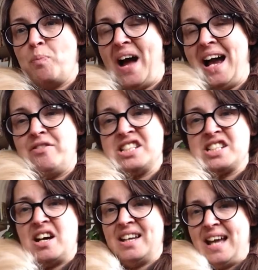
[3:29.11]
Harriet
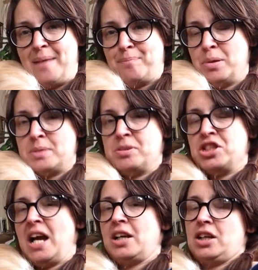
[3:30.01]
and I, and possibly
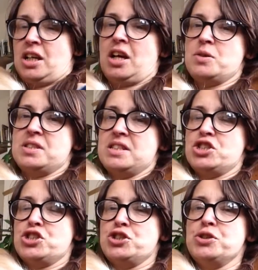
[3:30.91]
Jack, are going to go to this
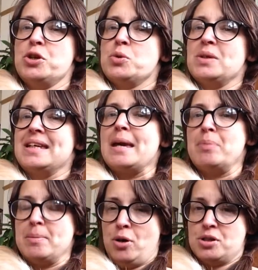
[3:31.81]
Studio
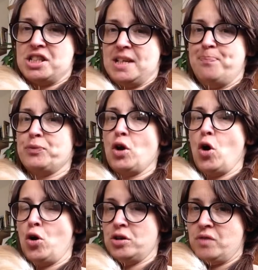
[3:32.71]
Ghibli Party
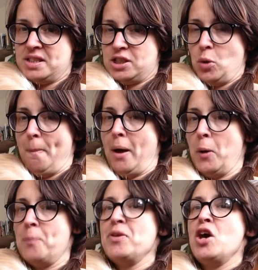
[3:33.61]
on a rusty old
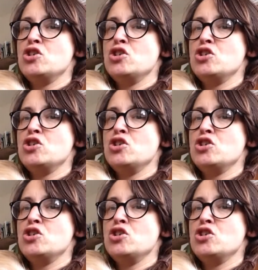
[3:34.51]
boat,